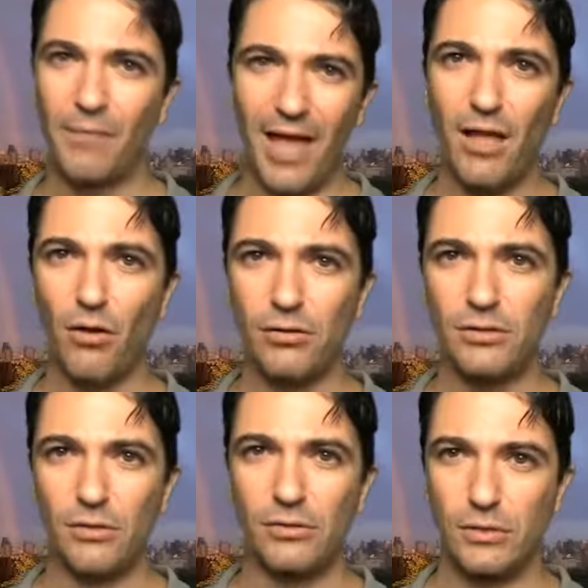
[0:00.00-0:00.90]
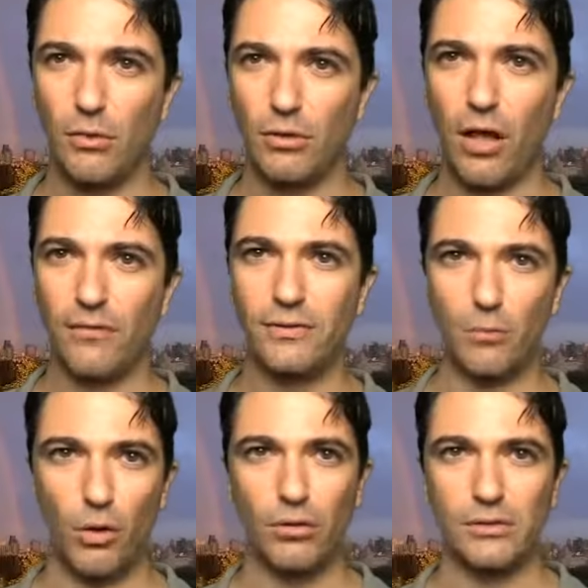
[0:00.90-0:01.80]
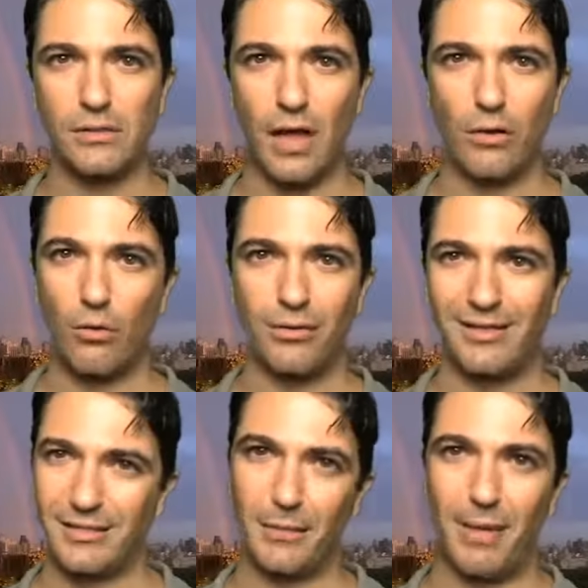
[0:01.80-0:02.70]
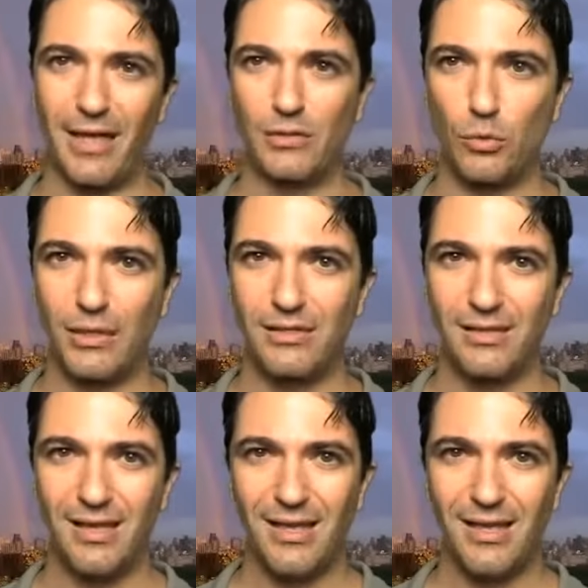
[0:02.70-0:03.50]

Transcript: I also sold off some oil stock holdings in the past weeks.